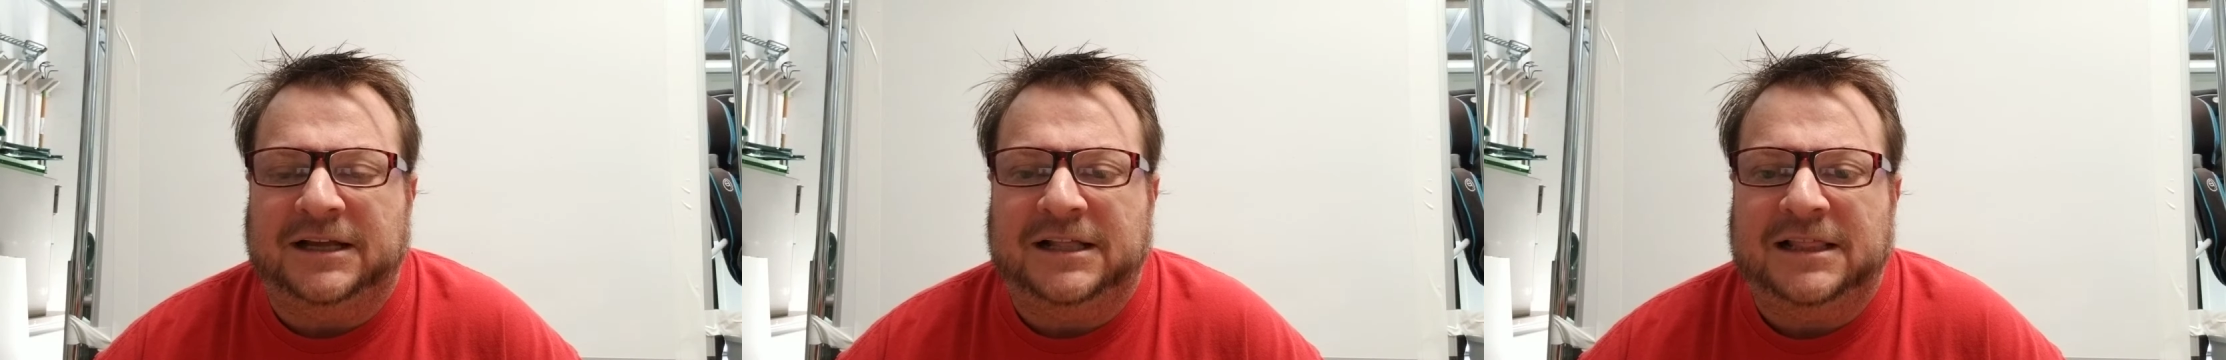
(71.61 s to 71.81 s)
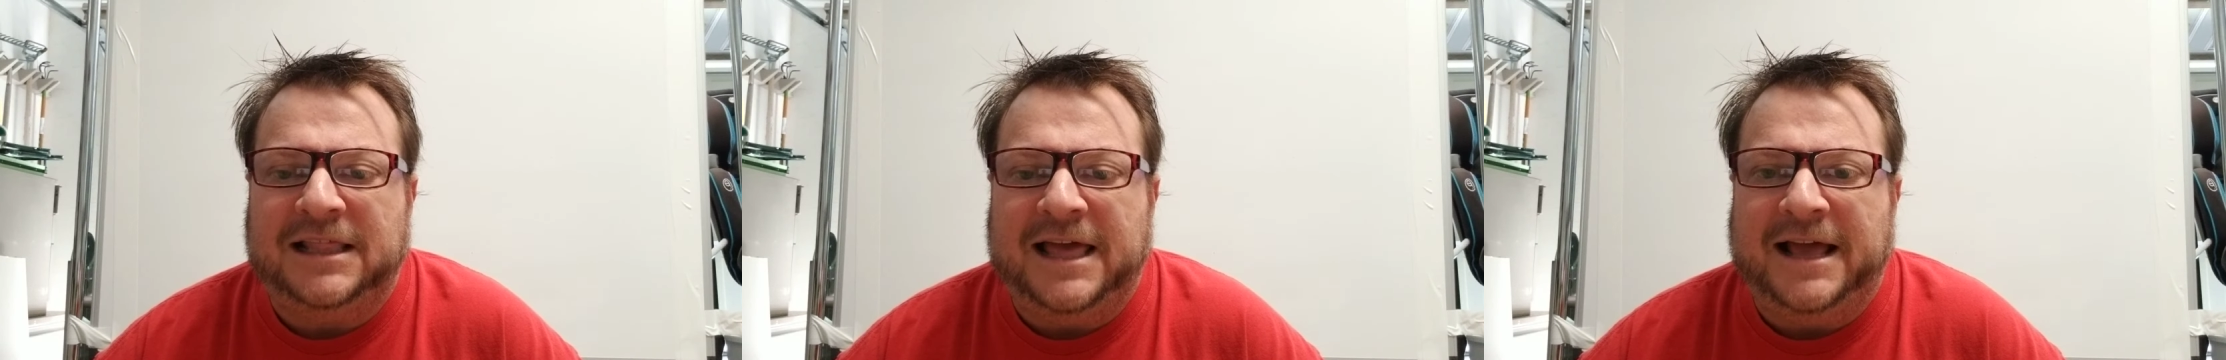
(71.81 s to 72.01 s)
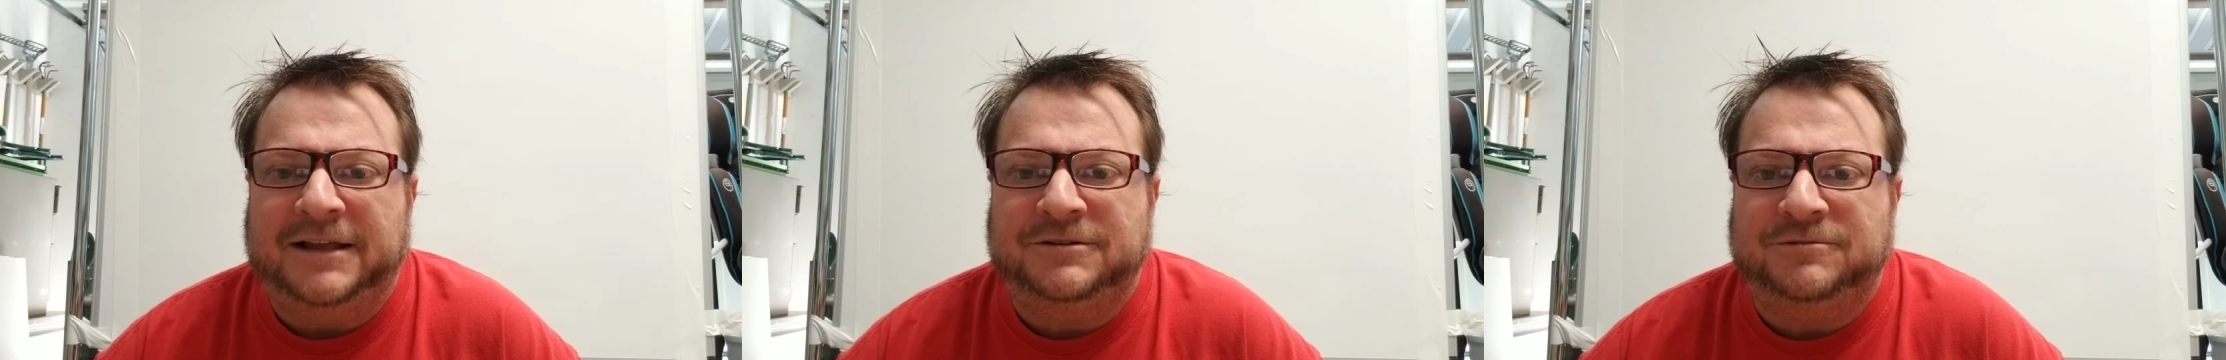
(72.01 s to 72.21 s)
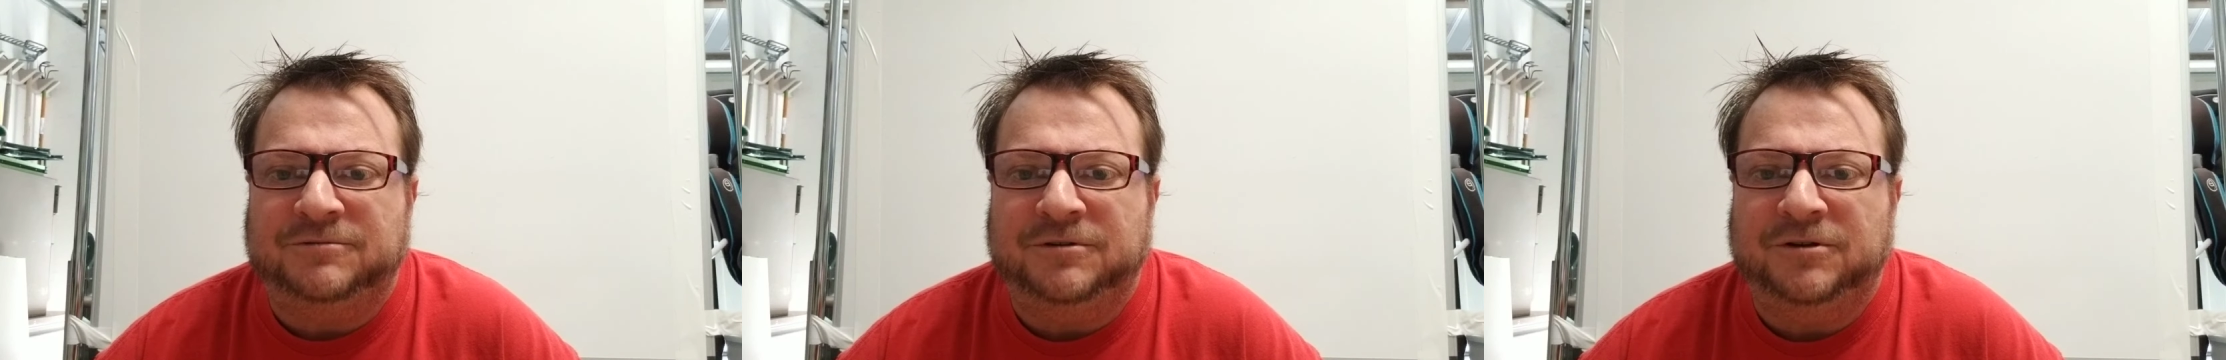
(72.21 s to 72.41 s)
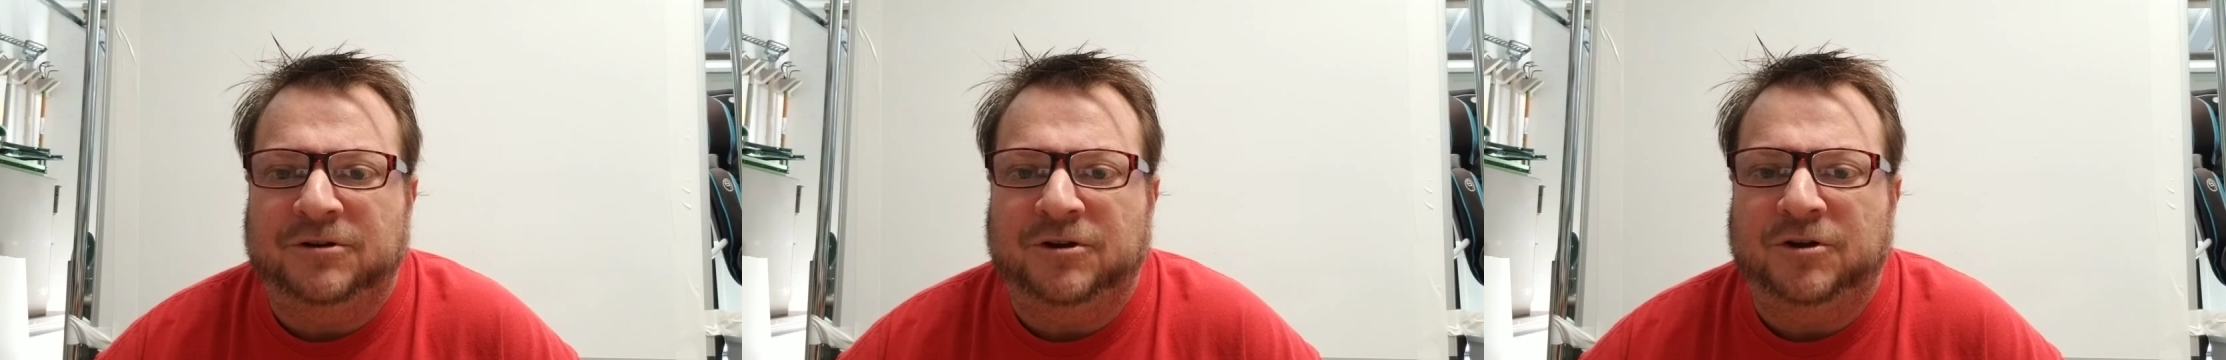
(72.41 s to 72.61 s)

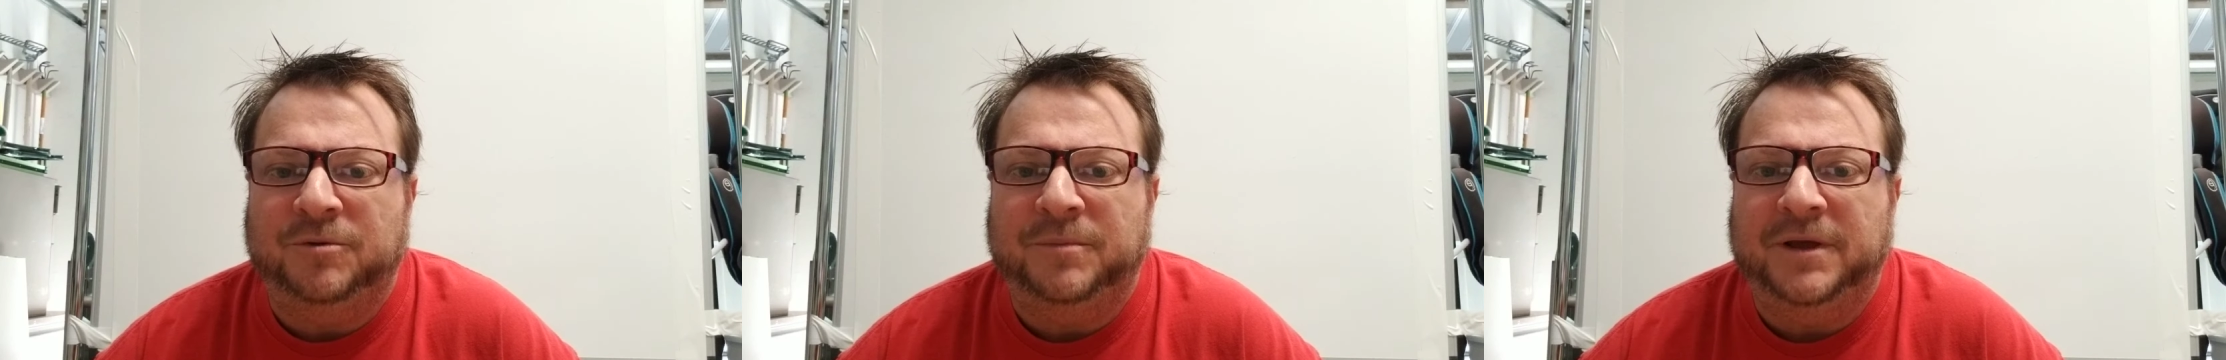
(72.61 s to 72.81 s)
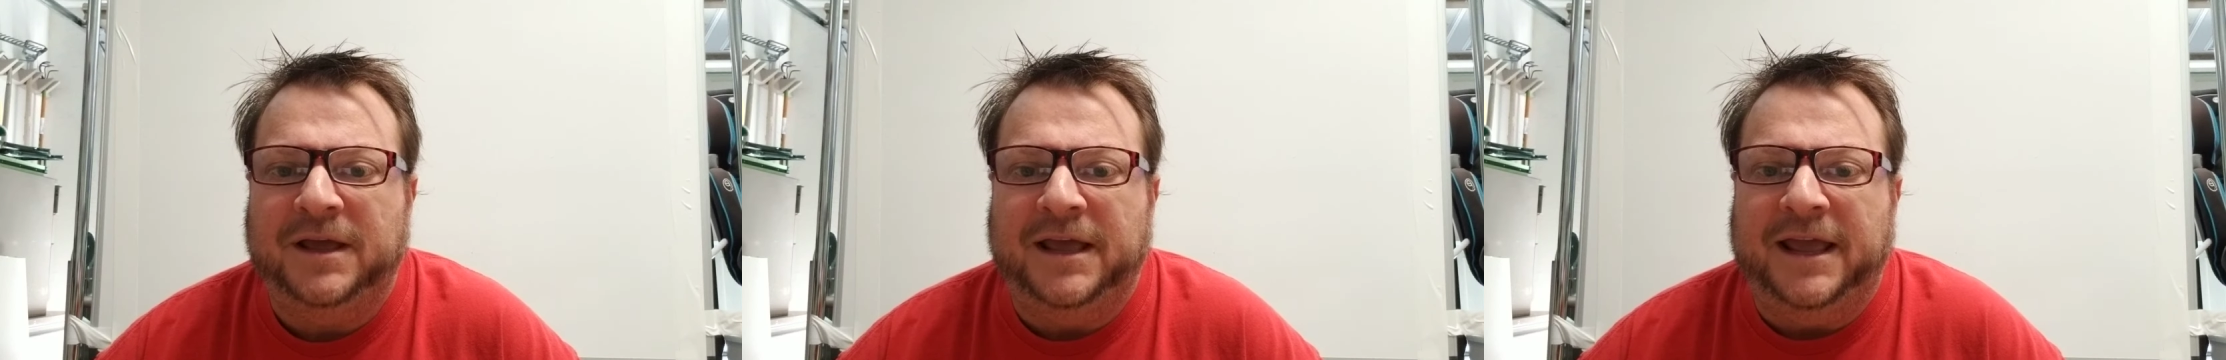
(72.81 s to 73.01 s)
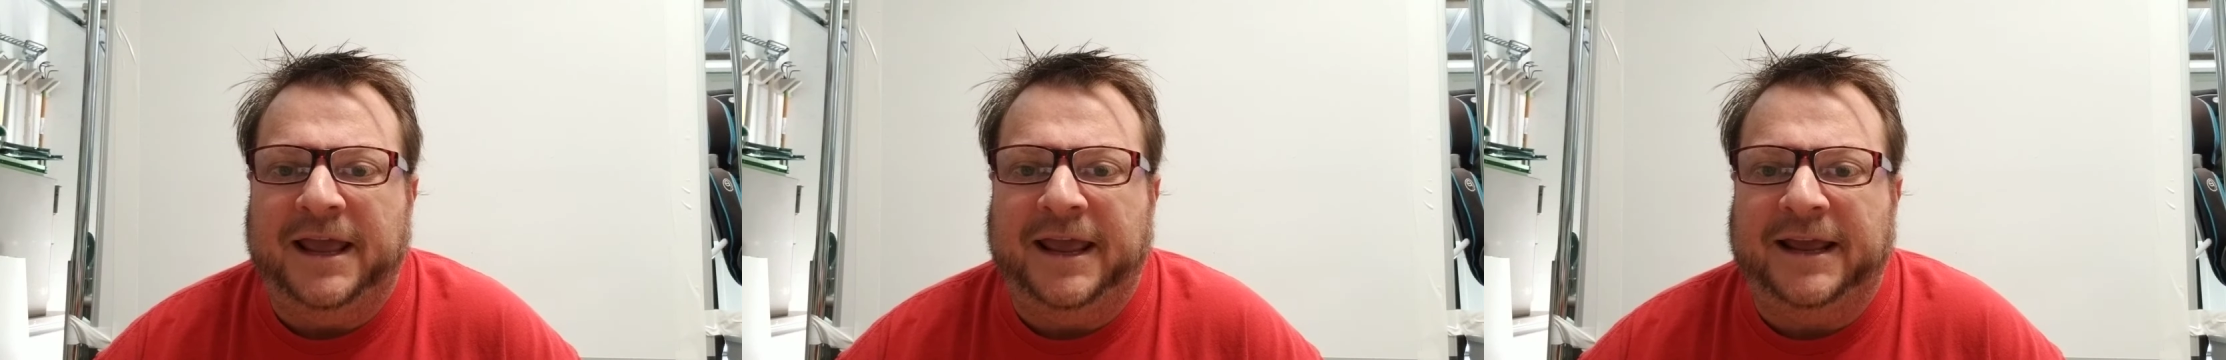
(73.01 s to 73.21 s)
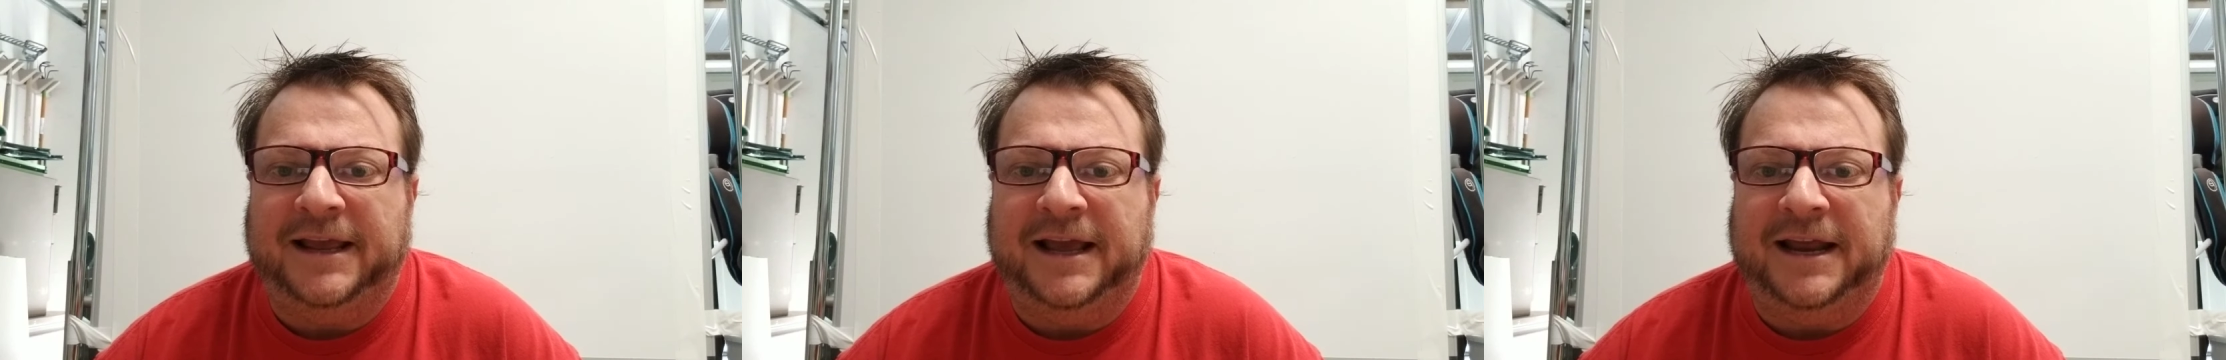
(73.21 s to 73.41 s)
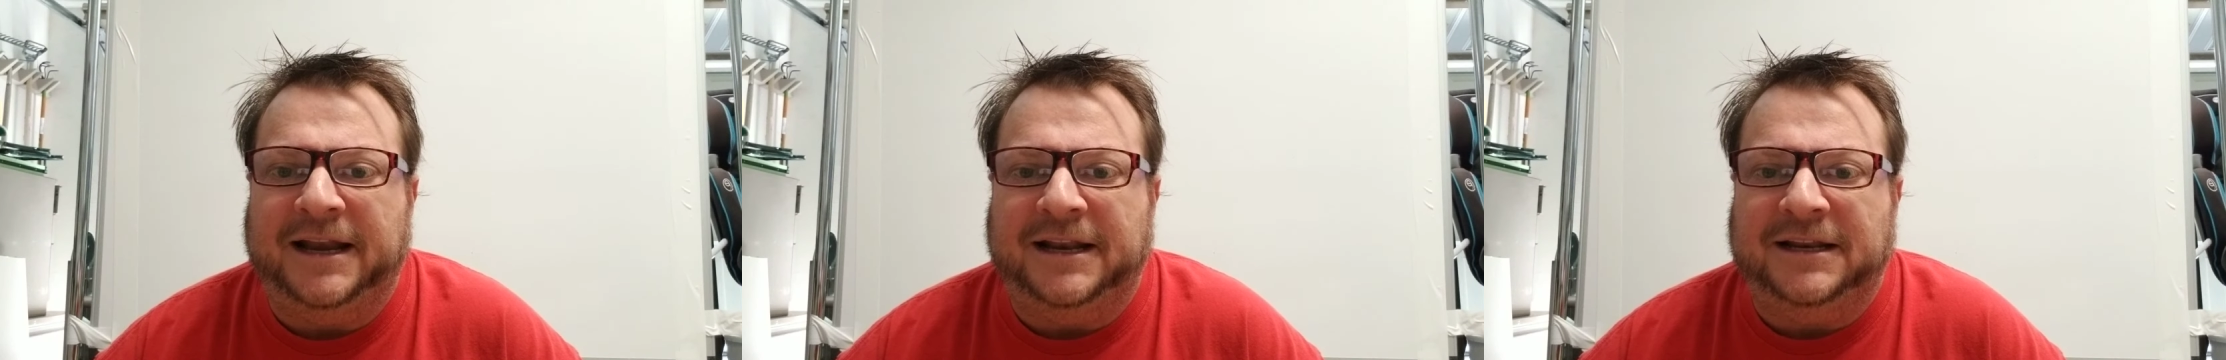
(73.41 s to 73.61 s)
classroom and
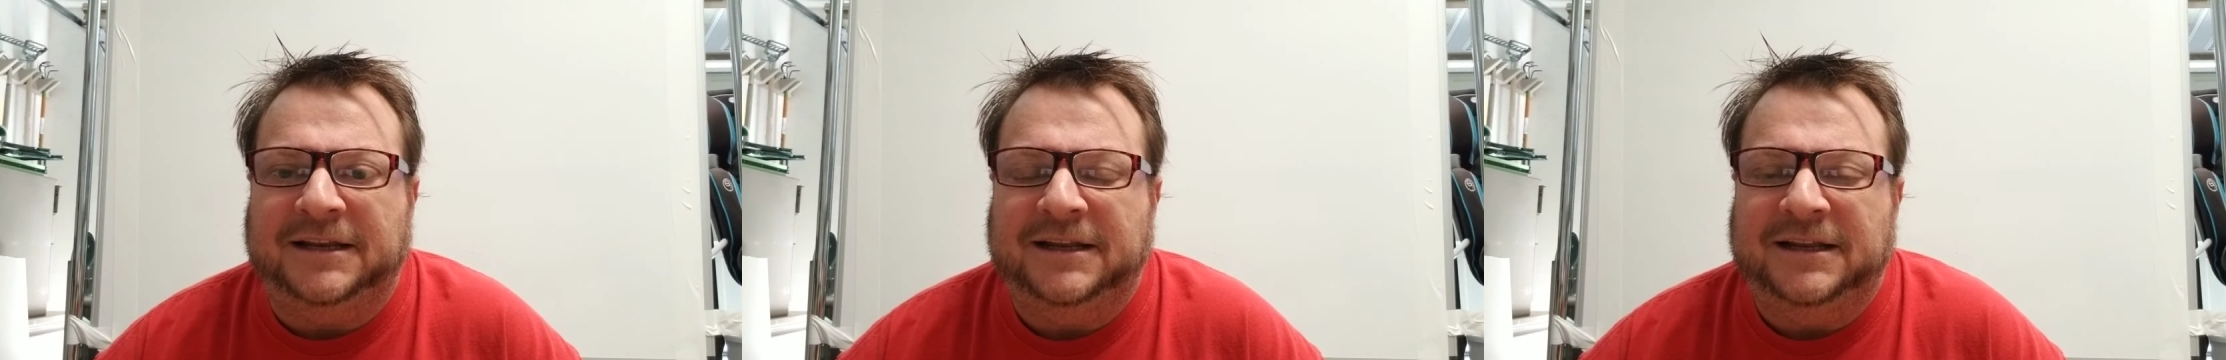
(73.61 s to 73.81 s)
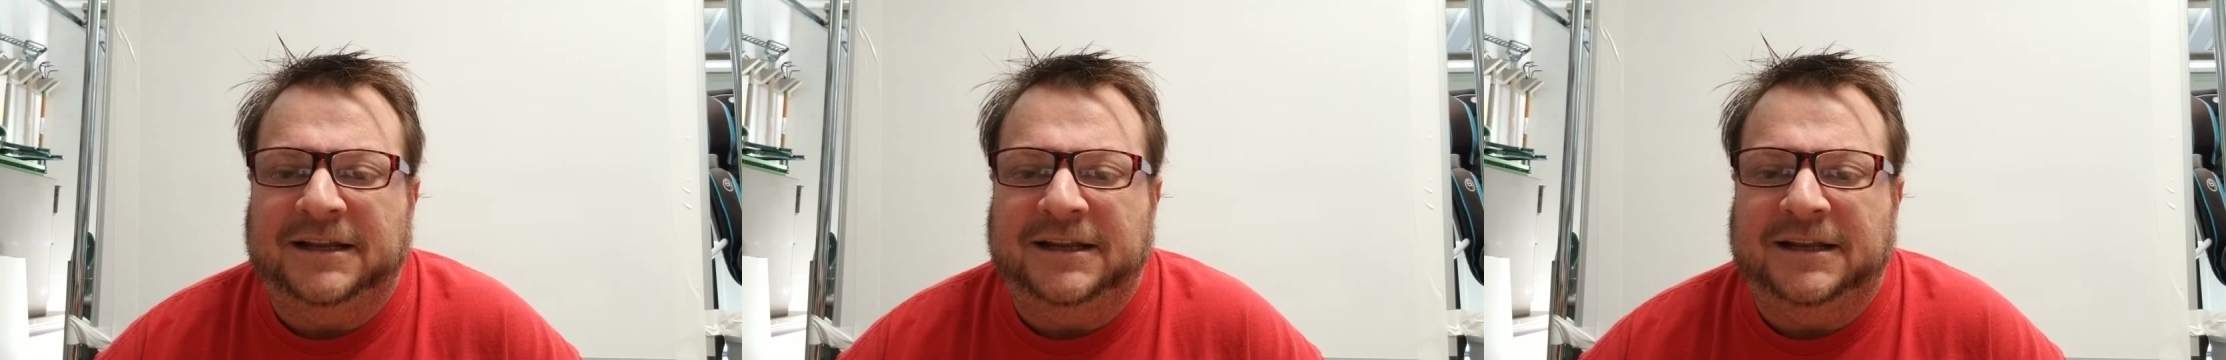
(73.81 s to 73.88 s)
kind of